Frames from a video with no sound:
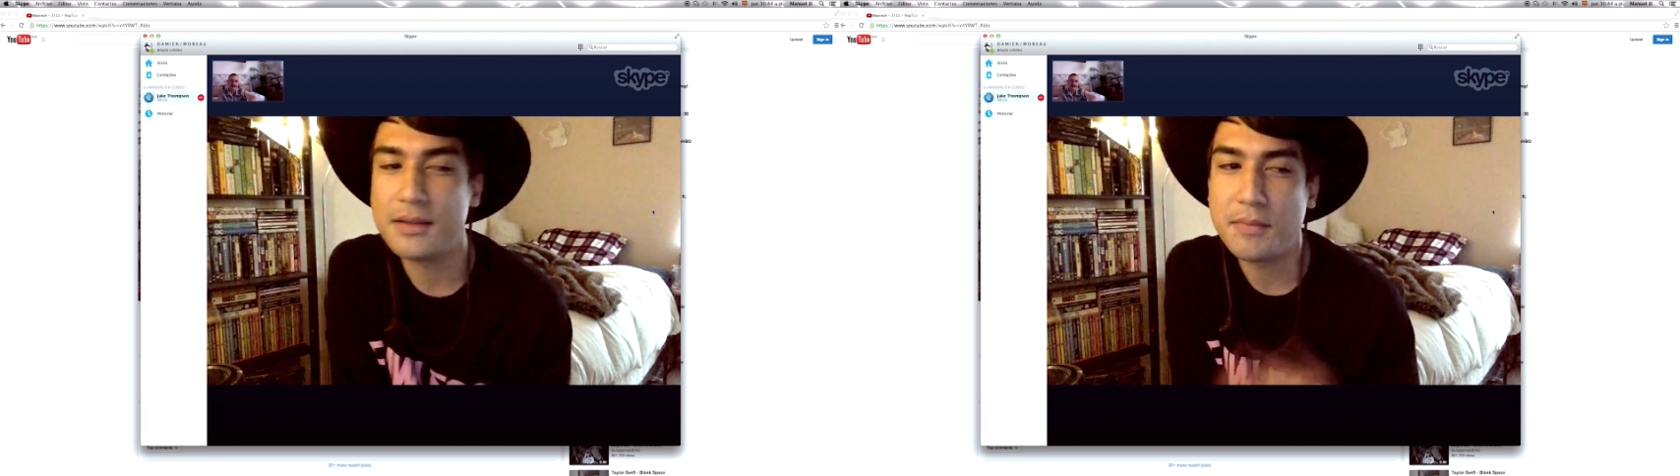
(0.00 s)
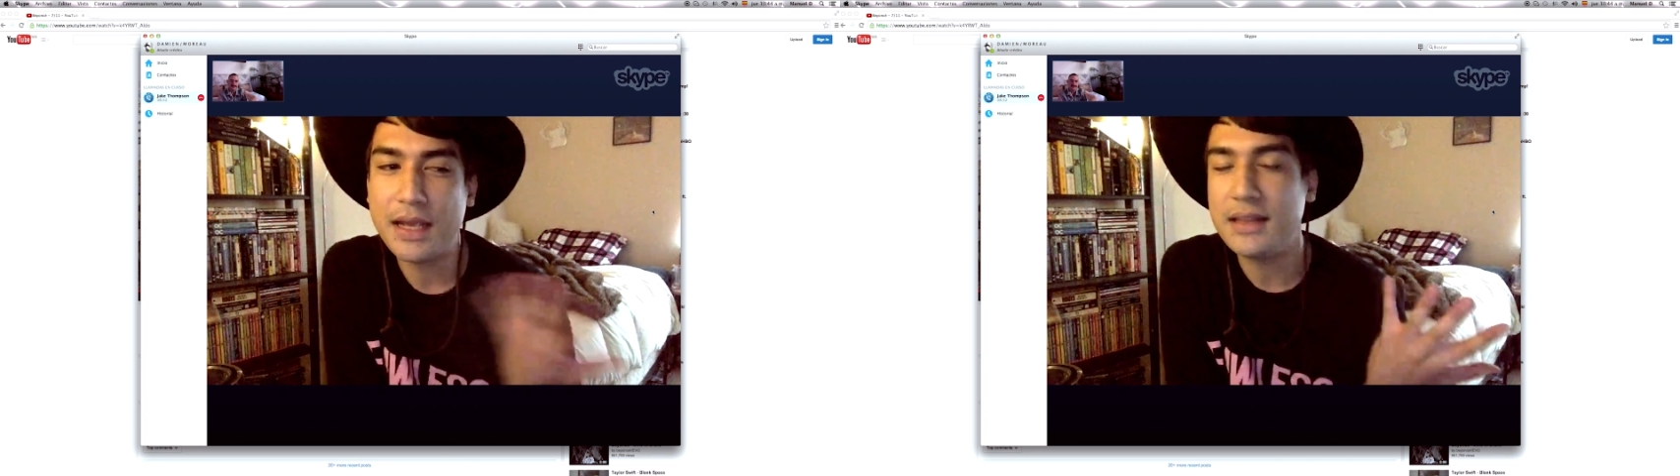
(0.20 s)

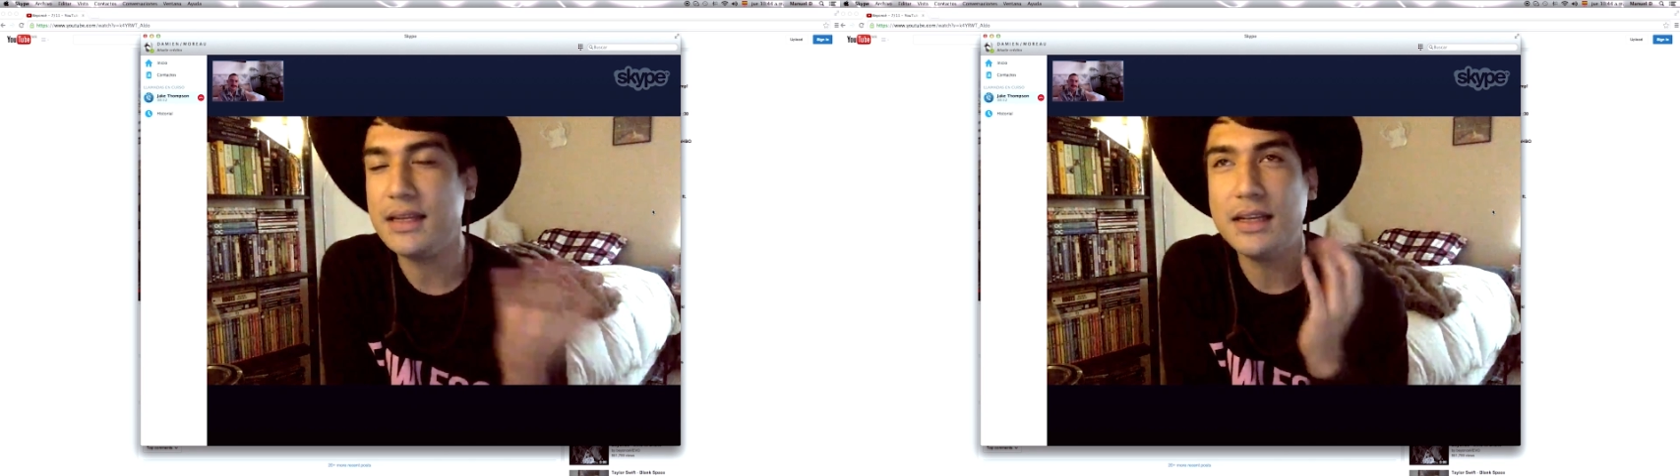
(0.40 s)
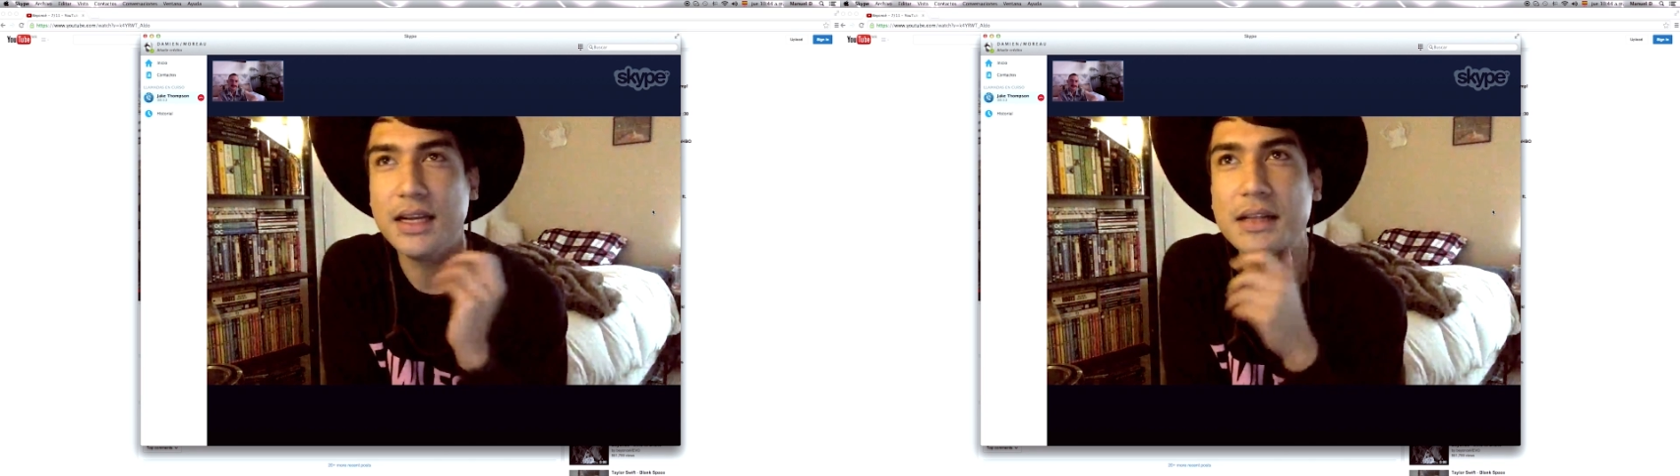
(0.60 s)

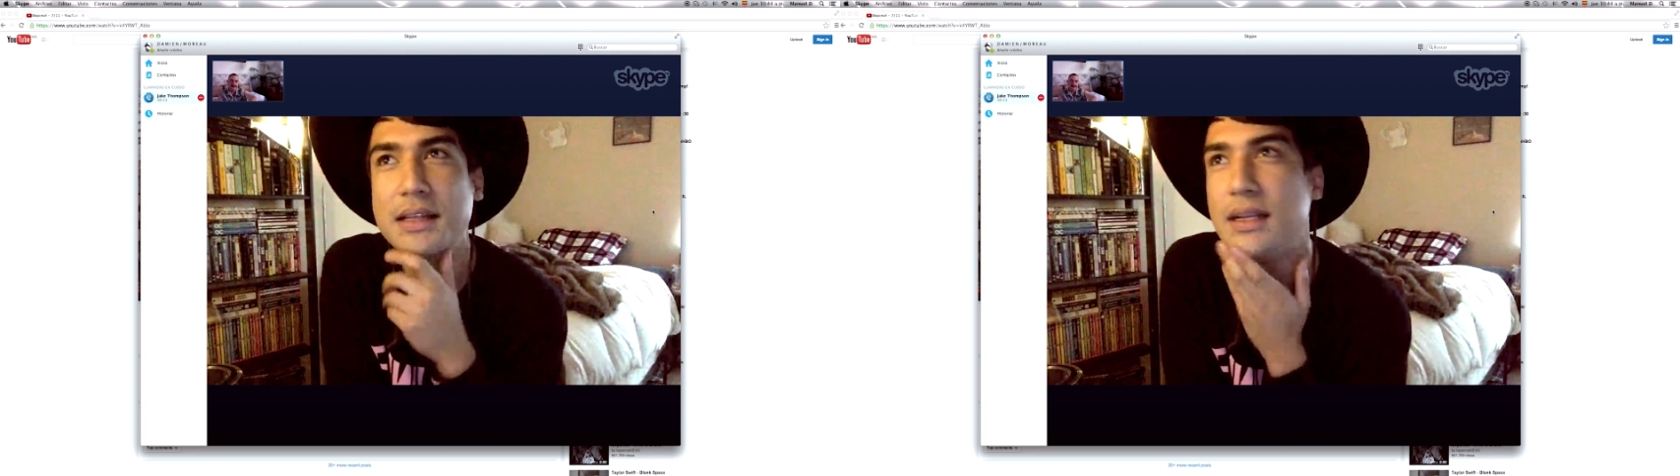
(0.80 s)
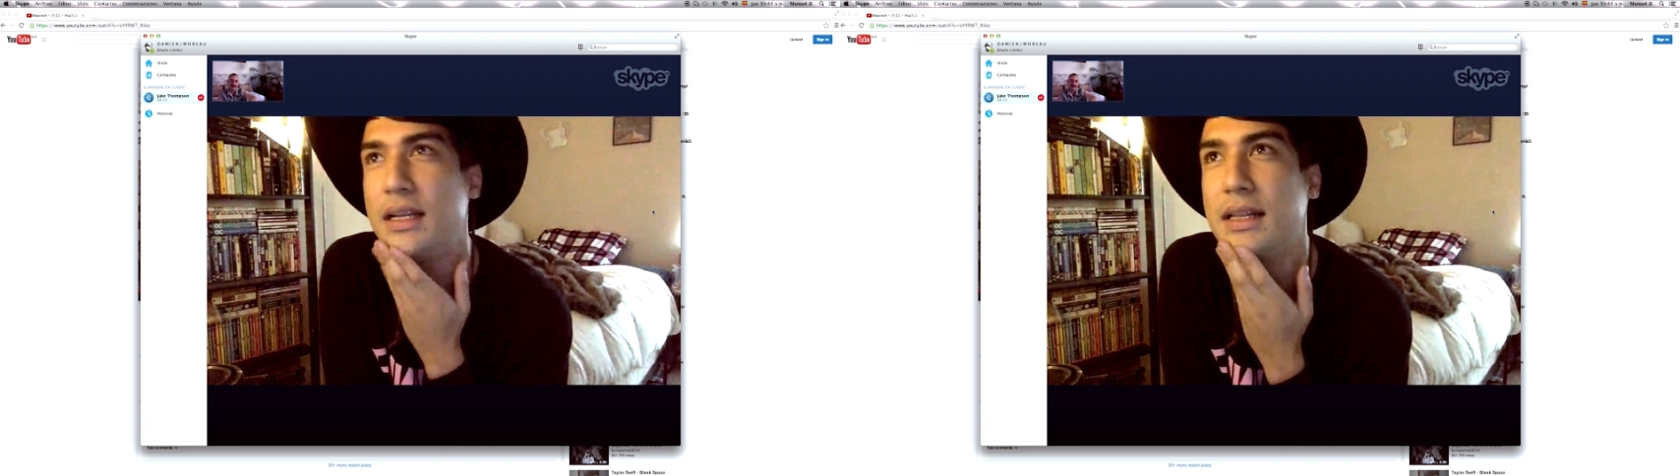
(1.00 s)

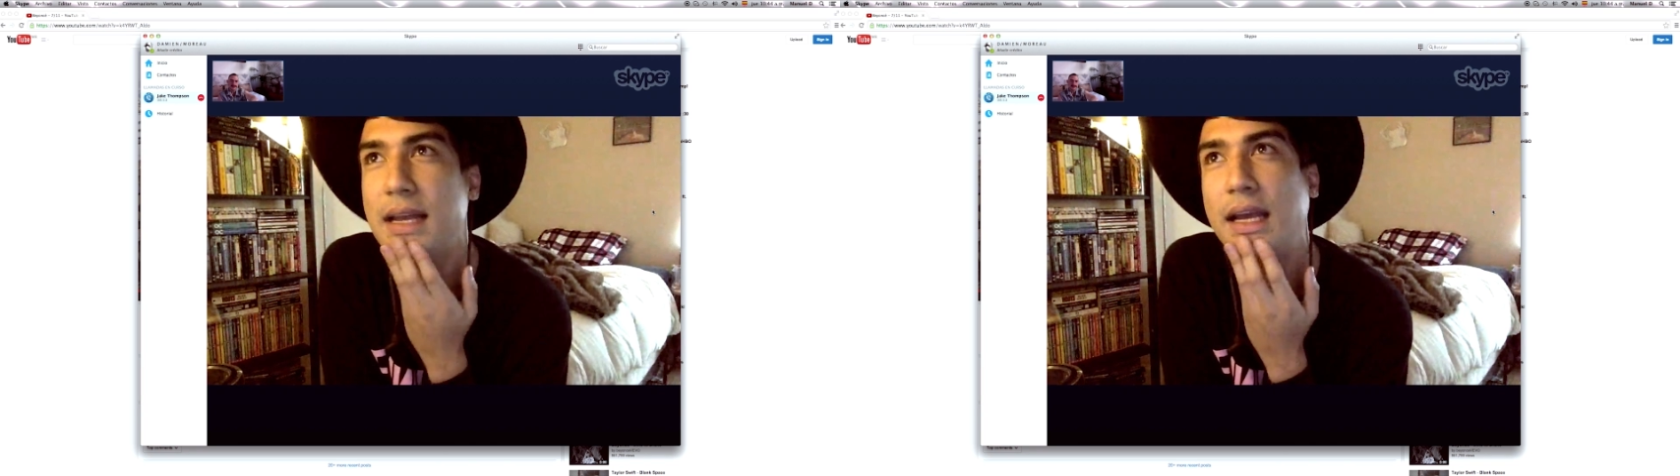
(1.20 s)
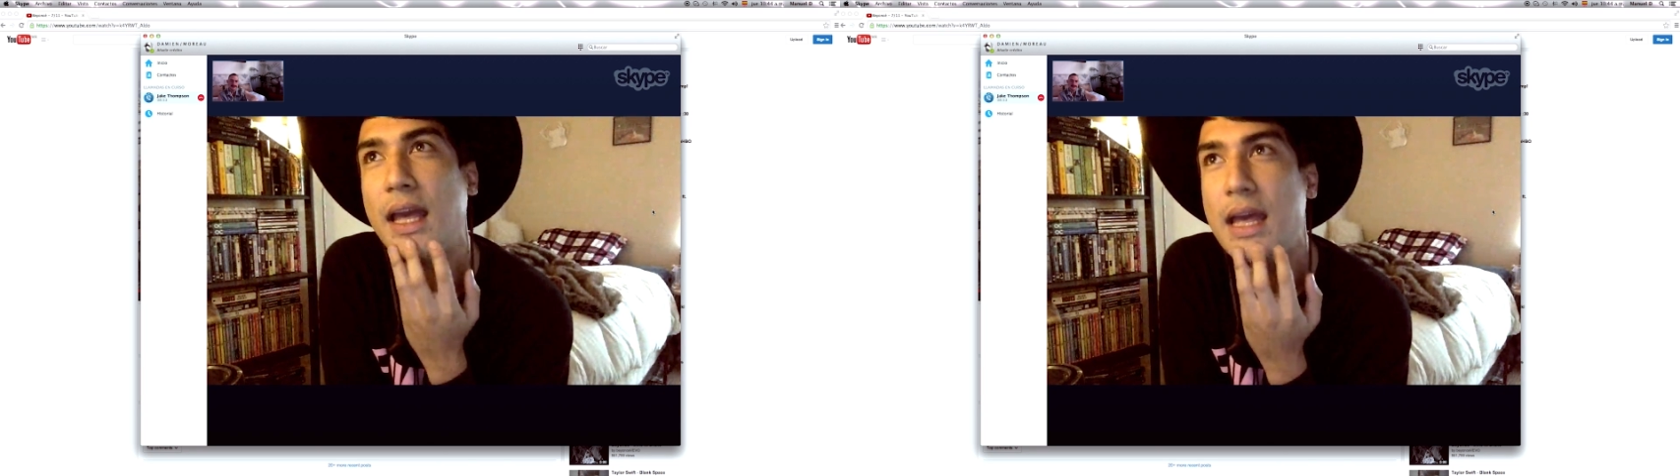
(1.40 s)
amazingness, and it's
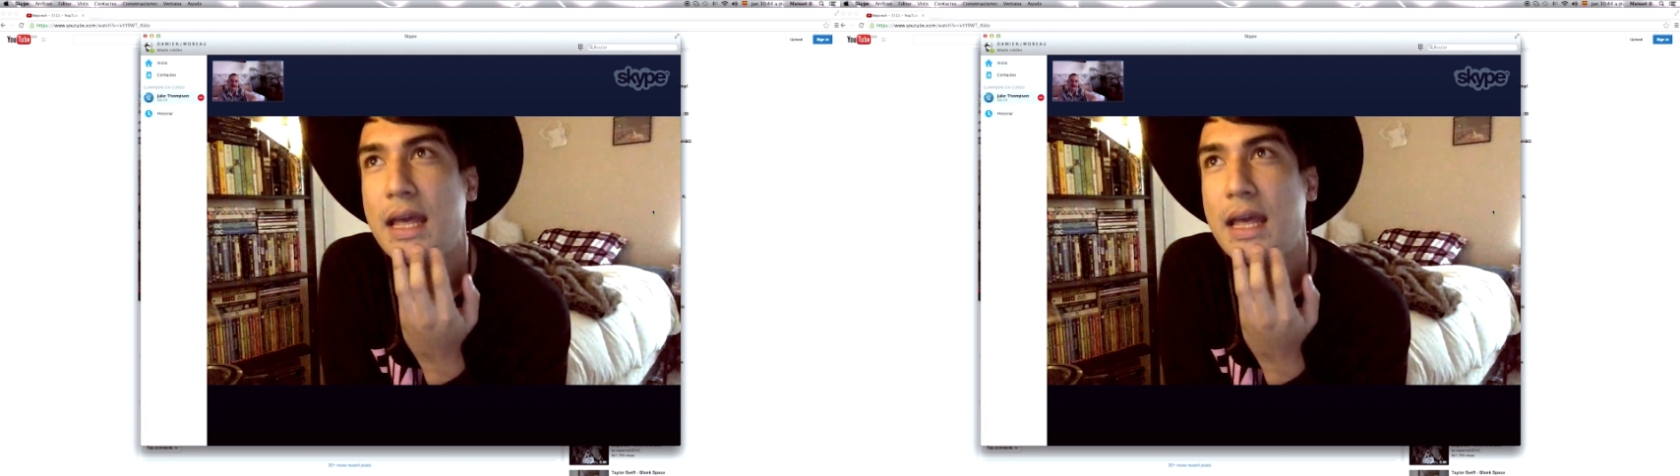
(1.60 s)
like